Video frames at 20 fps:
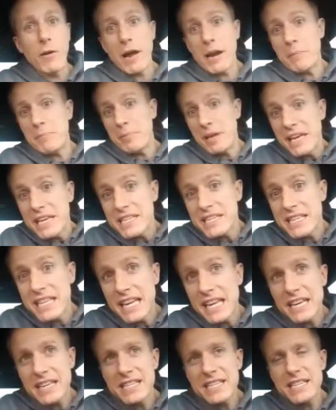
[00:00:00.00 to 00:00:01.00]
they go out of
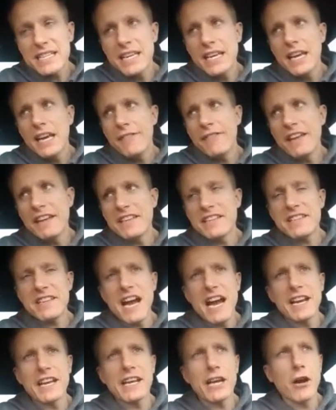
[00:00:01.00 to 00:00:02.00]
business,
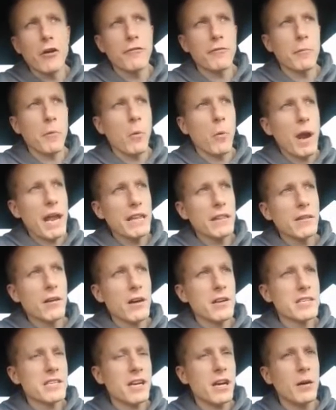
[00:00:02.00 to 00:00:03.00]
they decide to go from a
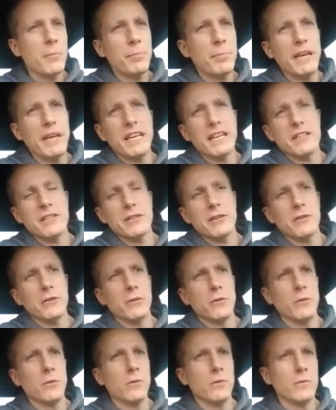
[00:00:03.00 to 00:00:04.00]
weight loss company
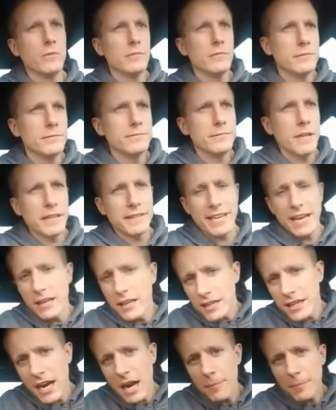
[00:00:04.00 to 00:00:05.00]
to
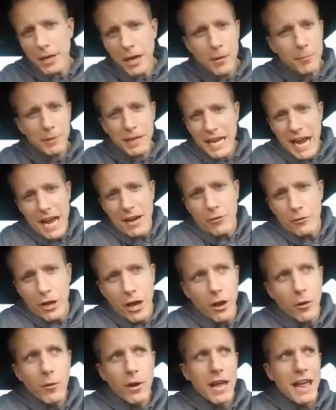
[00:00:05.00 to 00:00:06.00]
a telecom company,
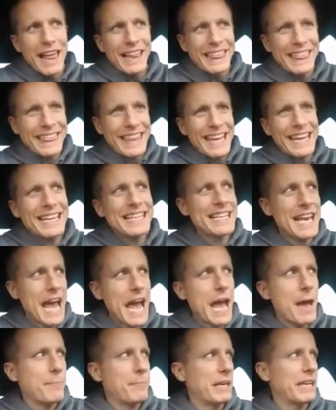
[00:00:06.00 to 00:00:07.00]
I don't know.
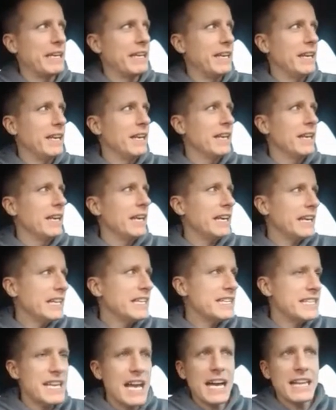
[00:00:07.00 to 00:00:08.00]
Things happen
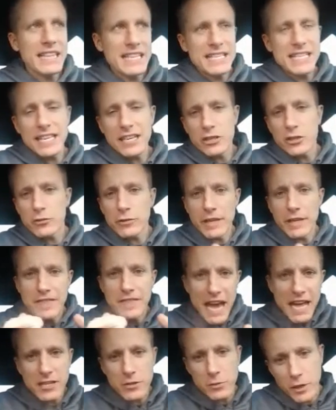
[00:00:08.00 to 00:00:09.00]
inside this
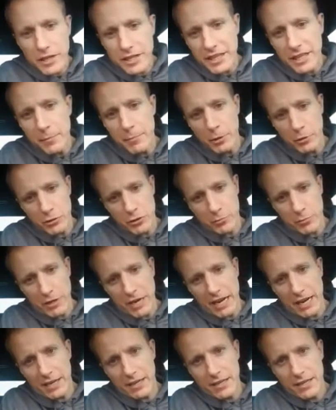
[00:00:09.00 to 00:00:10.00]
industry, and that's why you need to
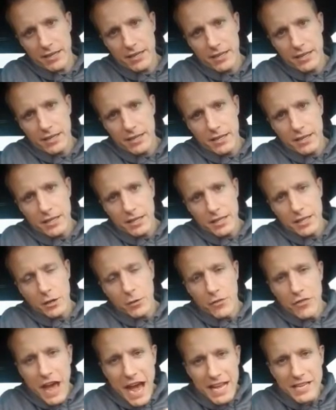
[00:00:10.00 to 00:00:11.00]
build your brand.
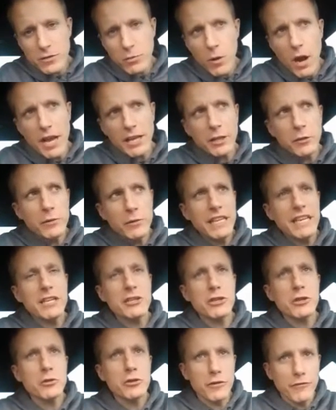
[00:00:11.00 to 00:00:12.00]
That's why you
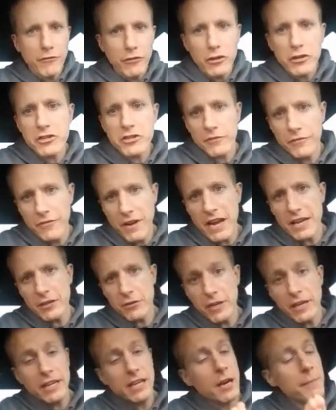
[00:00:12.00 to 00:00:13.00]
need to
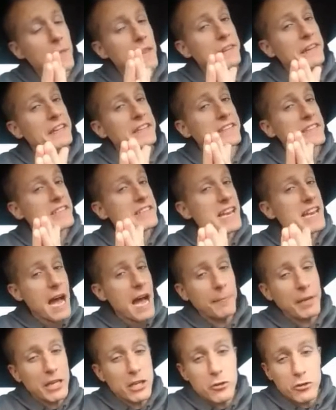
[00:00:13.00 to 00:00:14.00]
diversify your income. Then that
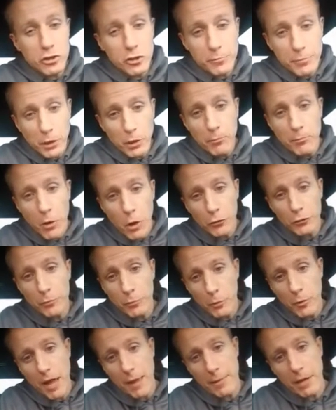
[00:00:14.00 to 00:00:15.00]
does not mean you should build
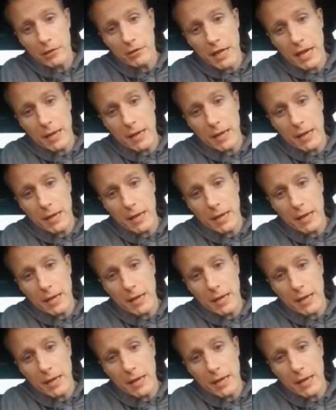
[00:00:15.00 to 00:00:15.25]
multiple